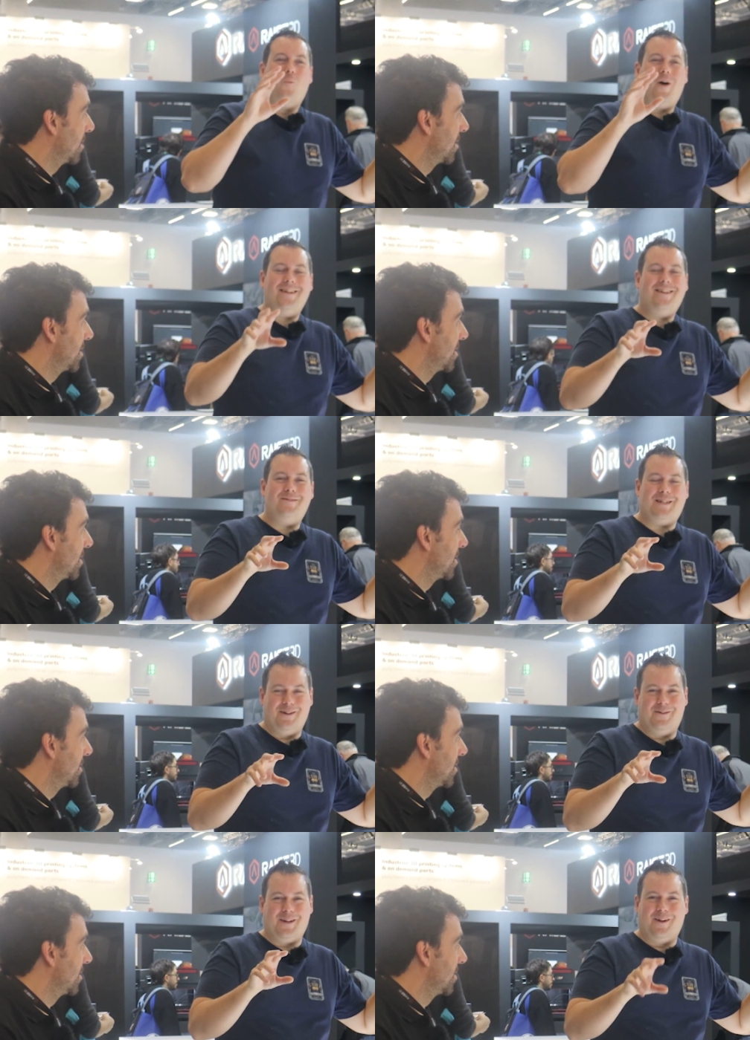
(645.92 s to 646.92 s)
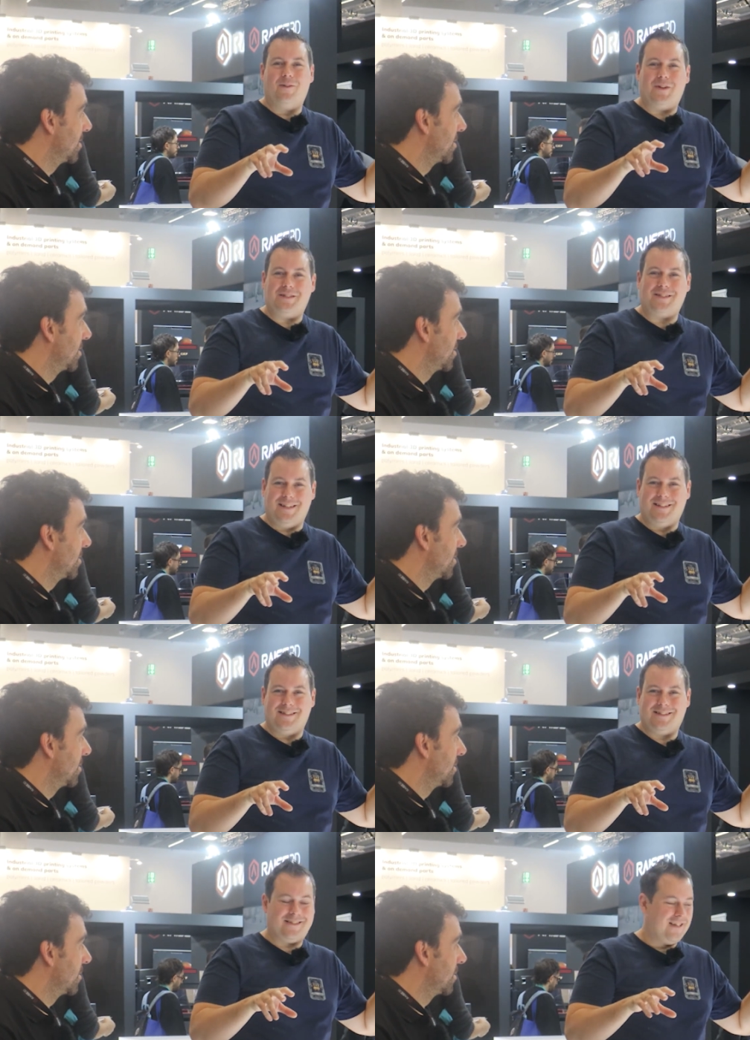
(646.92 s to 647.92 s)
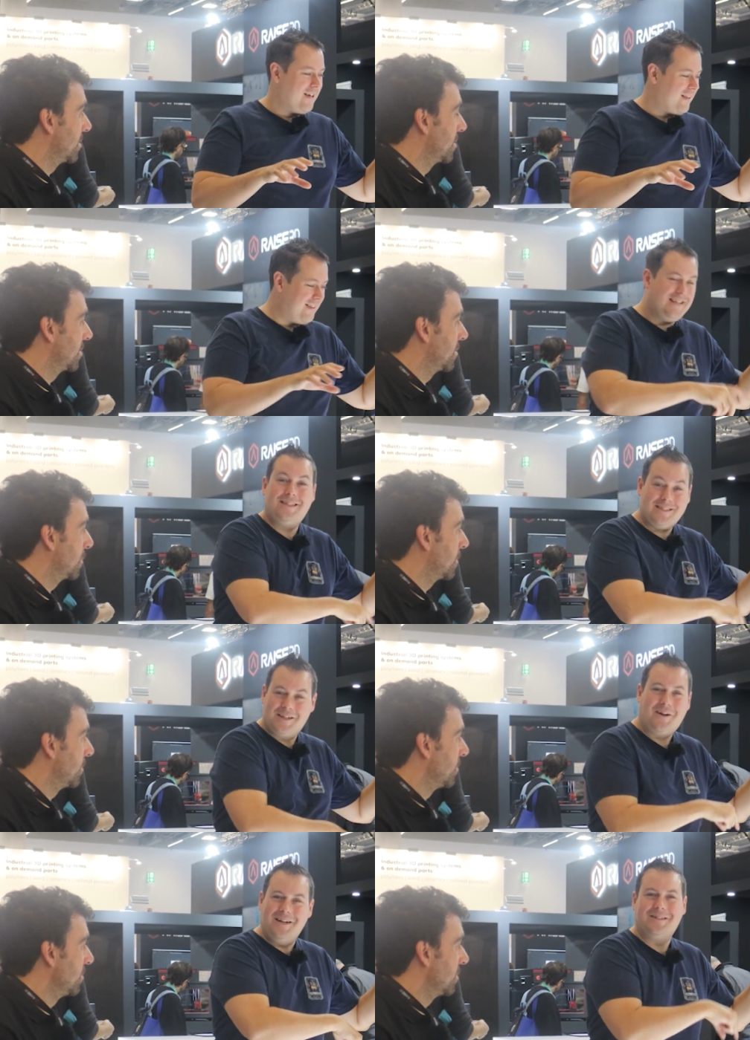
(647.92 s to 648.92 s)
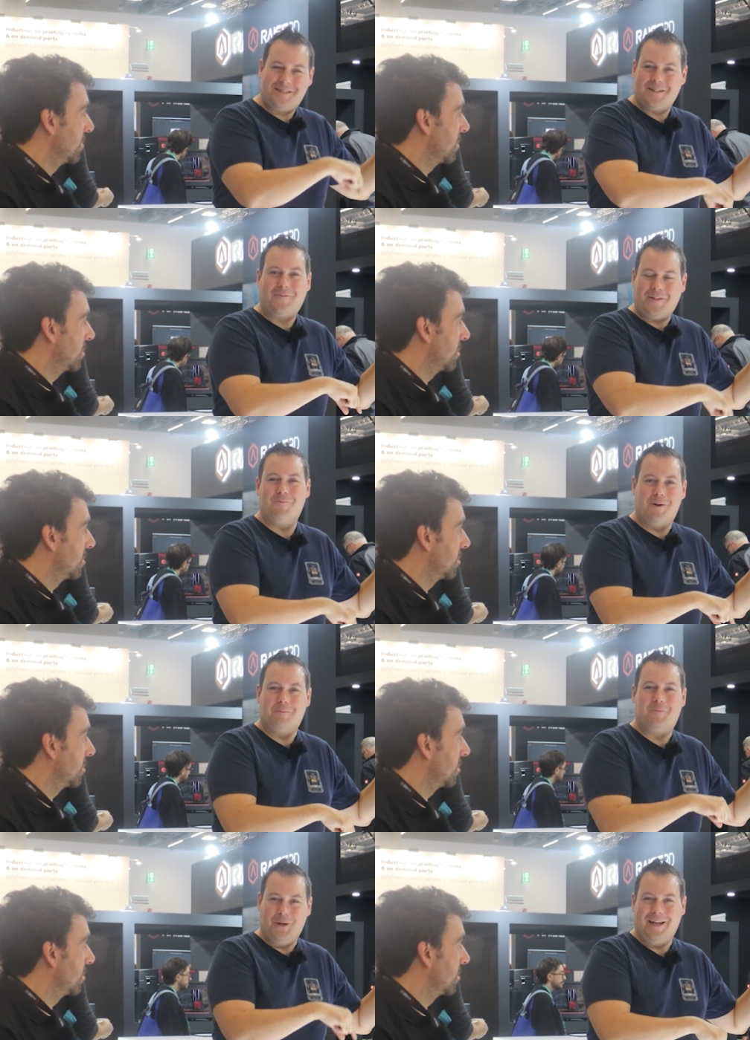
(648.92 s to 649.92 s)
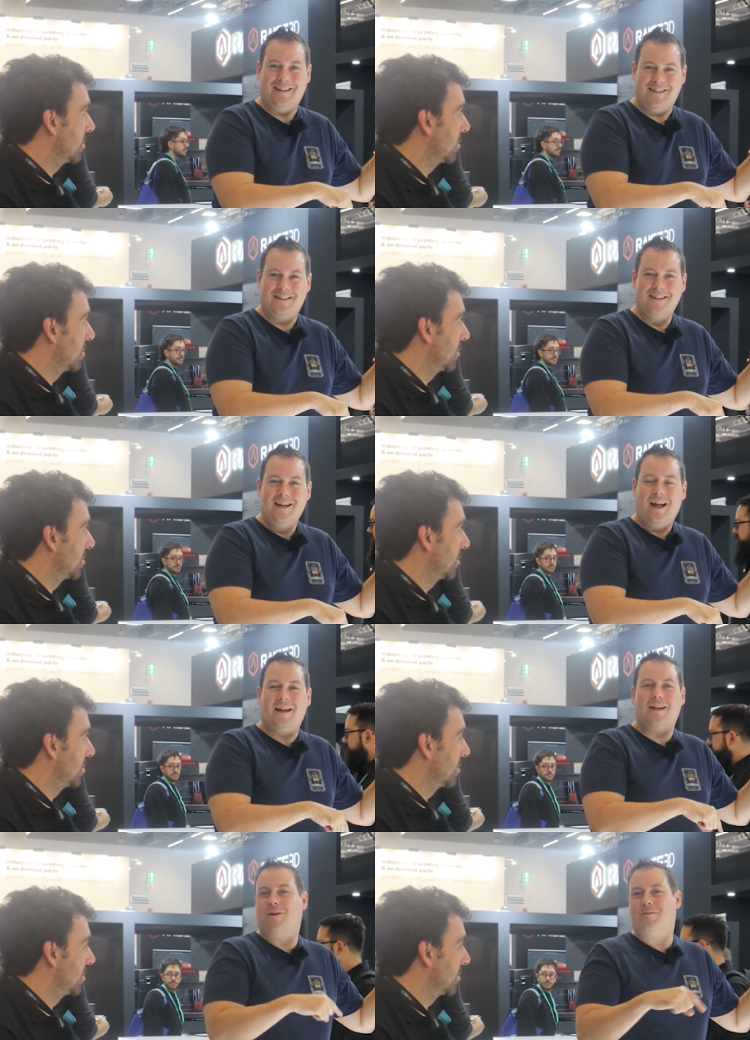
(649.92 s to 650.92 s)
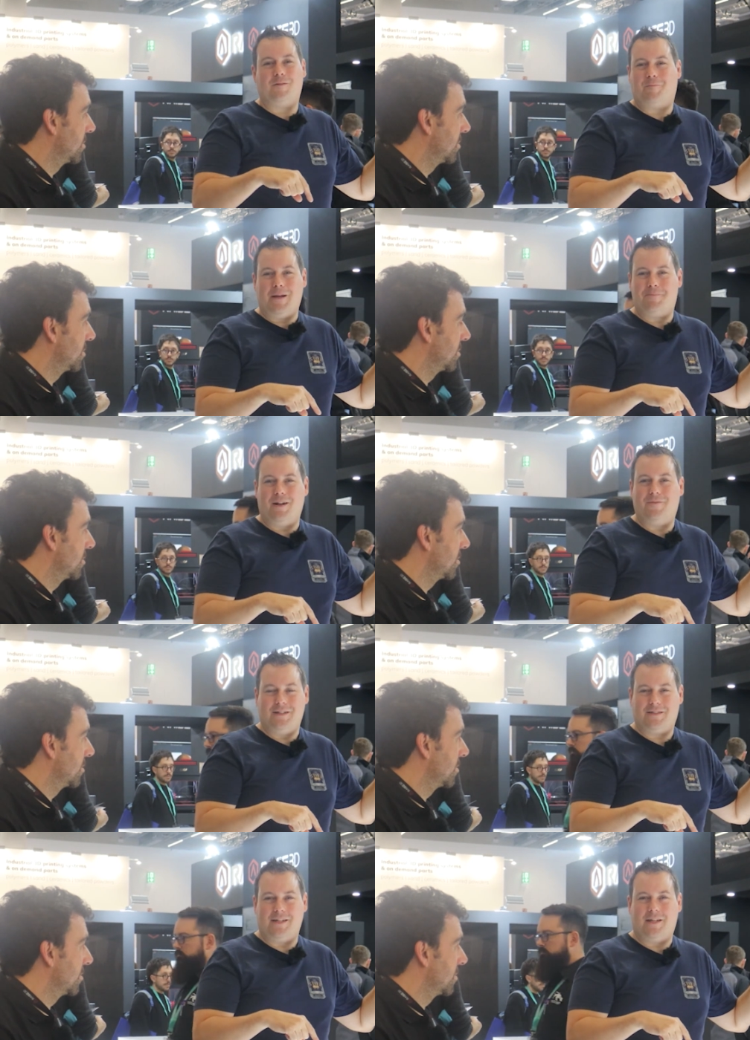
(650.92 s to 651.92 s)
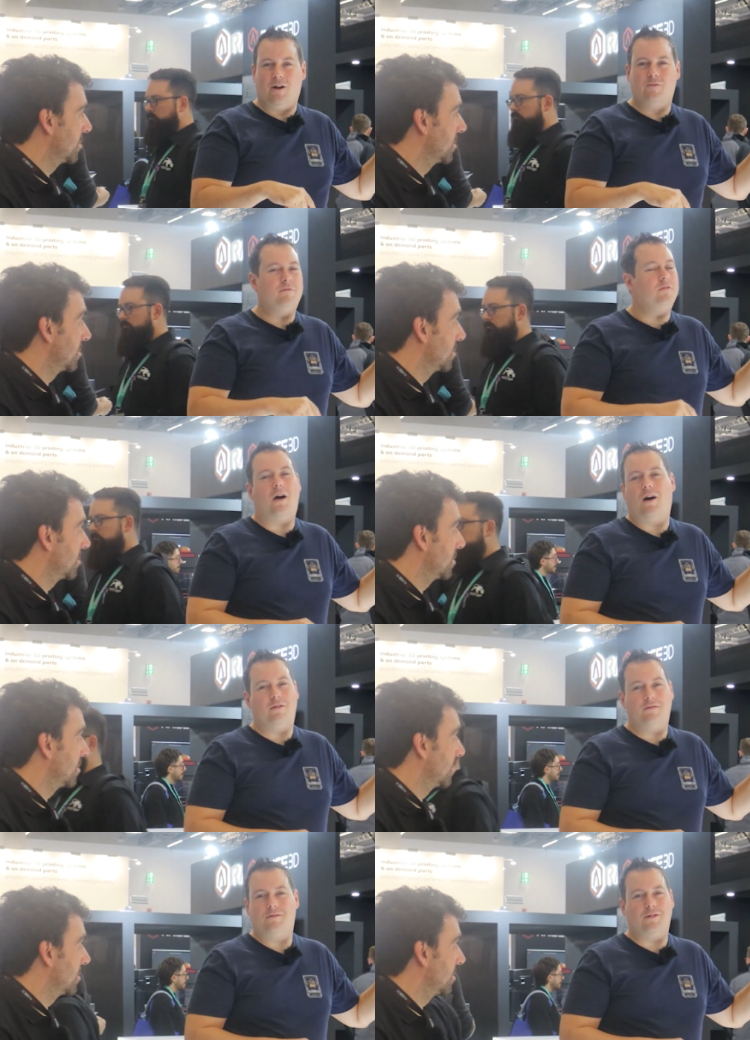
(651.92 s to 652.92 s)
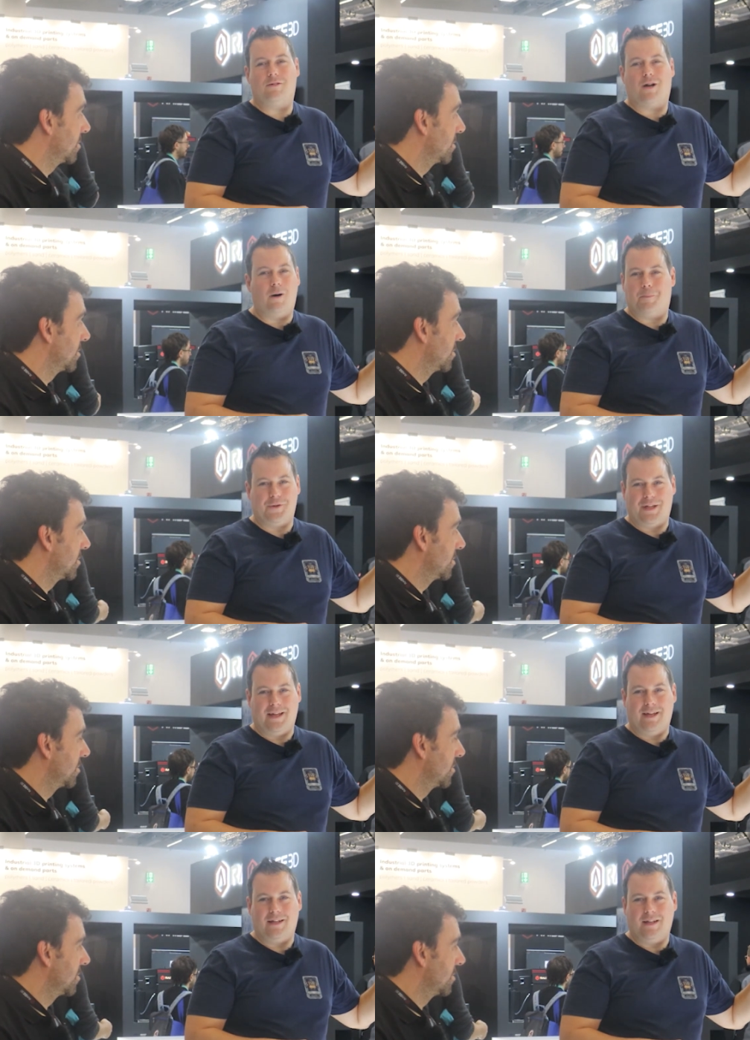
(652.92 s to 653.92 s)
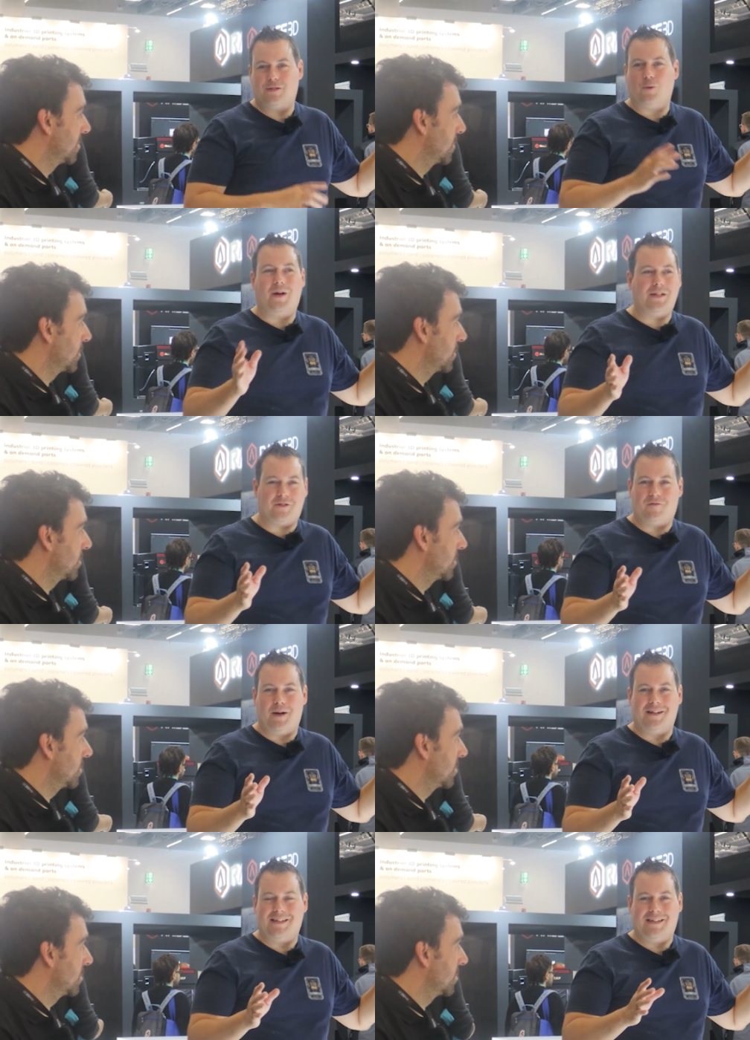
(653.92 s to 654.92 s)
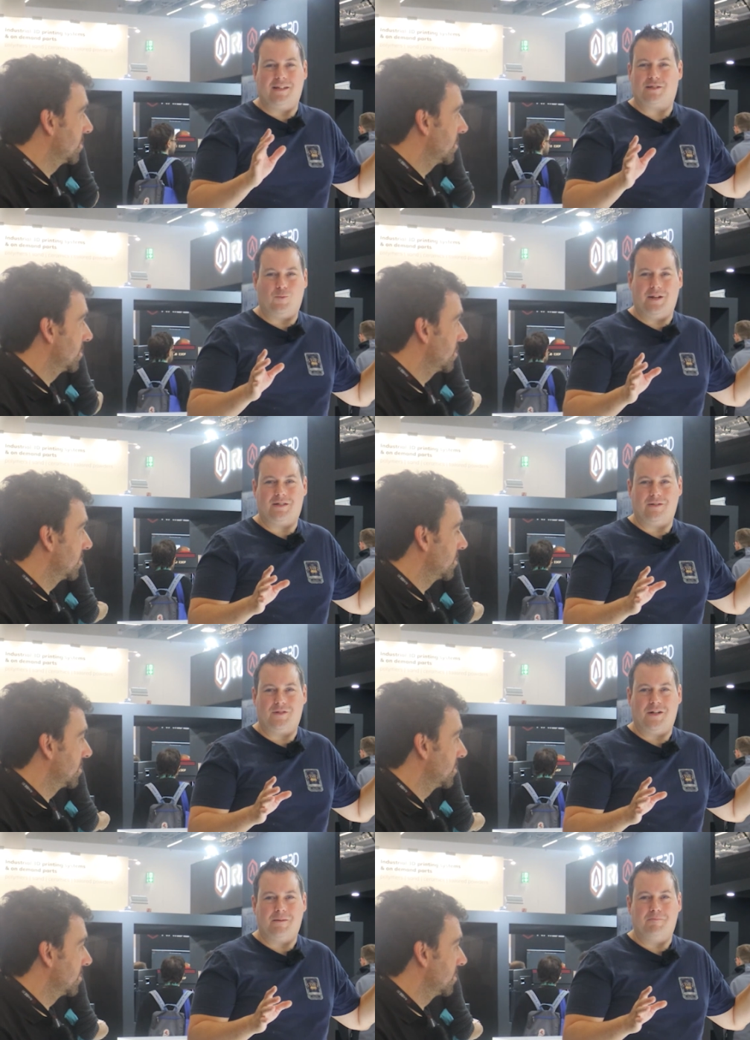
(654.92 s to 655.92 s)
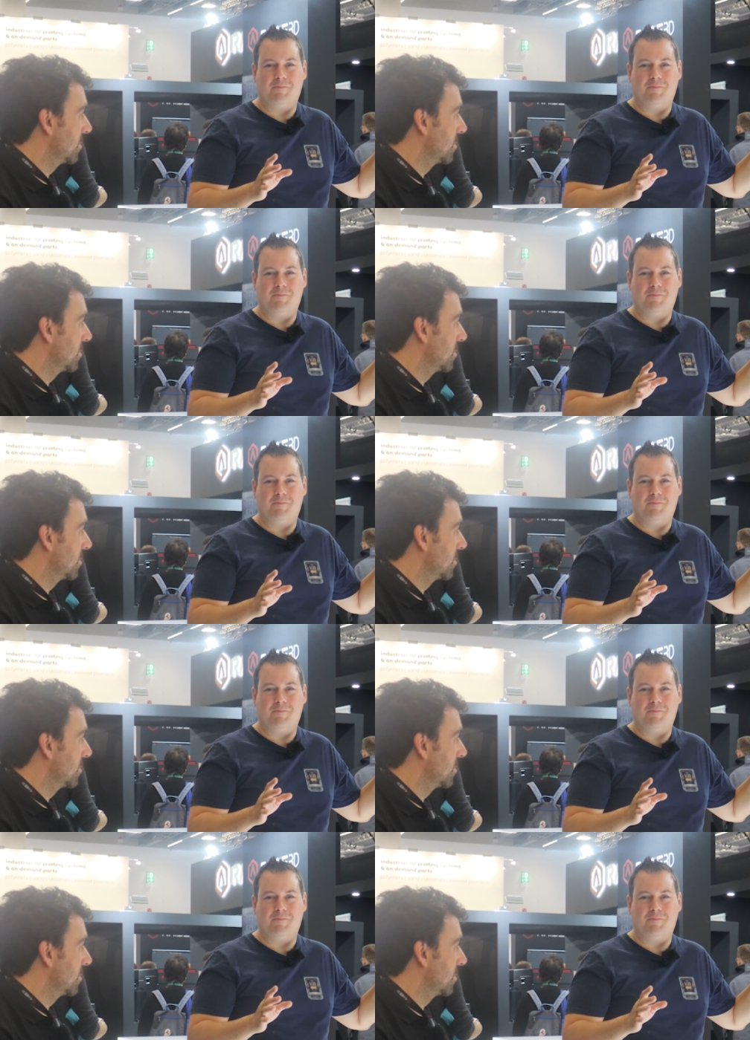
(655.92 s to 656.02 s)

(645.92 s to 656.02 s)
Speaker 1: when you deal with a lot of engineers, this is the kind of stuff they want to put in, and loads of people eventually go, no, you can't put that in, it's a waste of money, it's a waste of time.